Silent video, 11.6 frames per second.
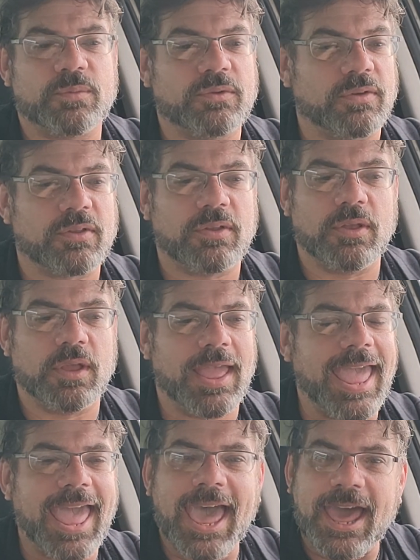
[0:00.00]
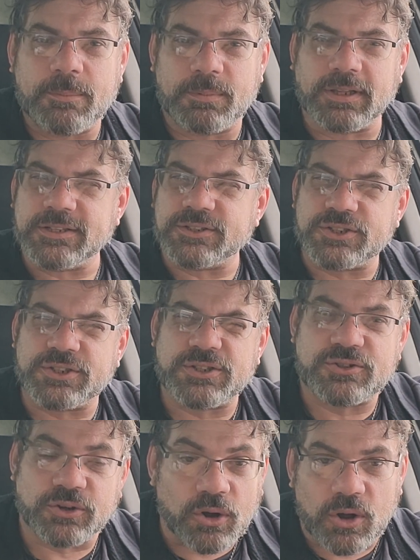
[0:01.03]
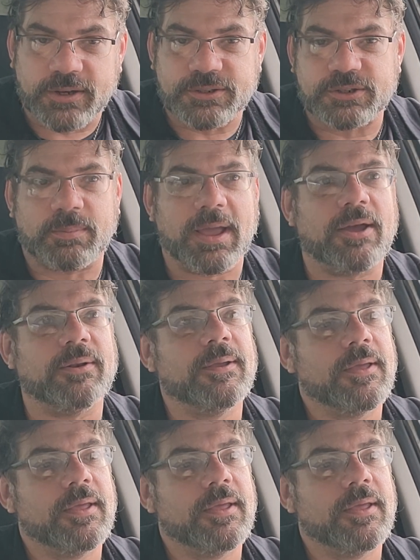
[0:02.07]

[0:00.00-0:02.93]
just adamantly staunch about